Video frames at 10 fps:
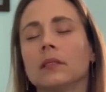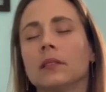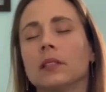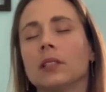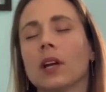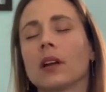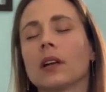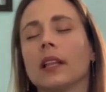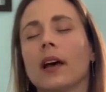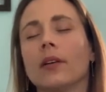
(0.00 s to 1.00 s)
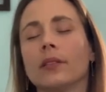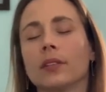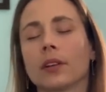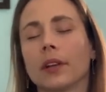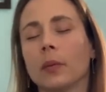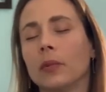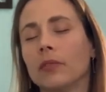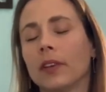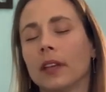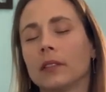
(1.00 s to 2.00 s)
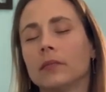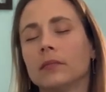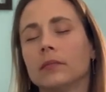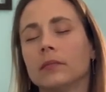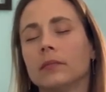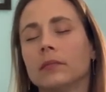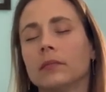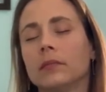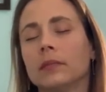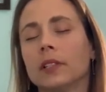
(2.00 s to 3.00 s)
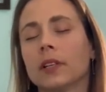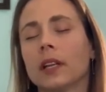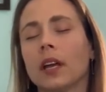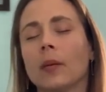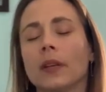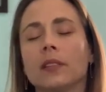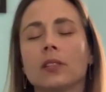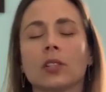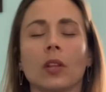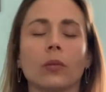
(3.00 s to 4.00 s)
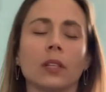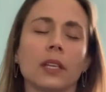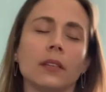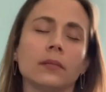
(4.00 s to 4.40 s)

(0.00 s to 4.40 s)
dark clouds are going to move in. They're going to come in slowly.